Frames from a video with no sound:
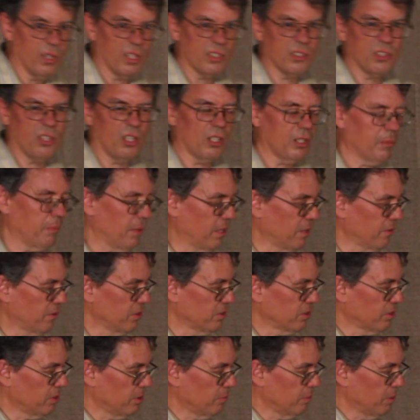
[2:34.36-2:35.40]
I'll talk about
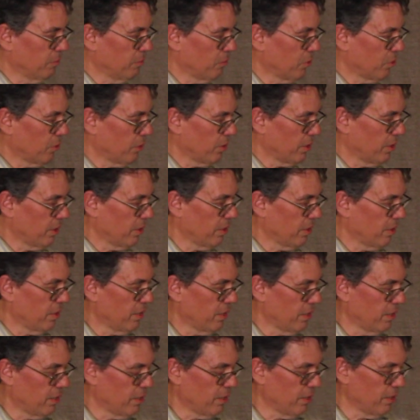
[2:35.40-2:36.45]
this a little bit more
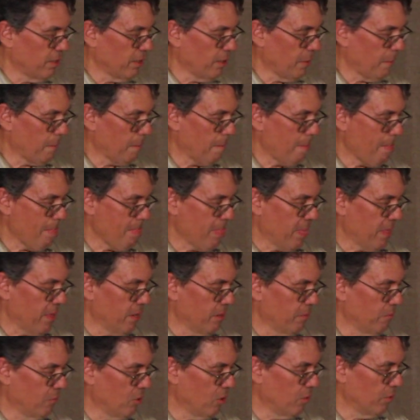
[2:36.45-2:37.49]
in a
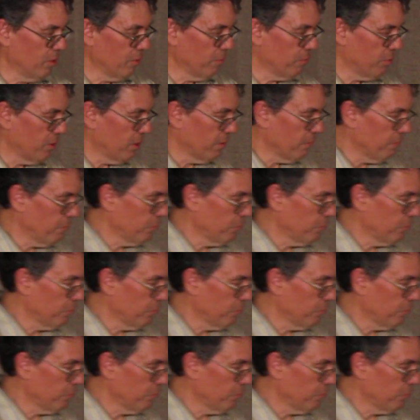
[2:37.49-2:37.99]
moment, but